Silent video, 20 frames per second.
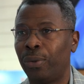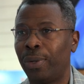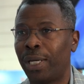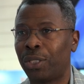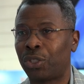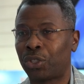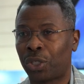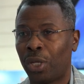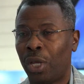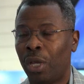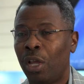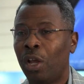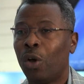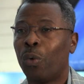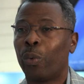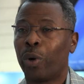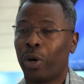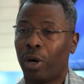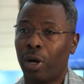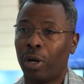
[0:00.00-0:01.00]
U.S.,
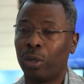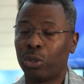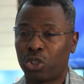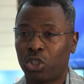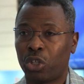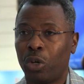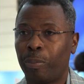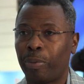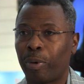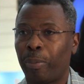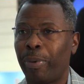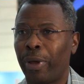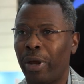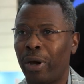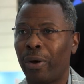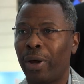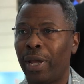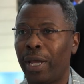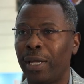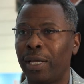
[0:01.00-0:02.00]
we're also
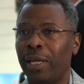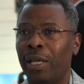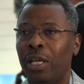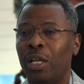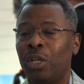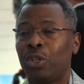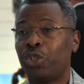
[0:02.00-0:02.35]
preparing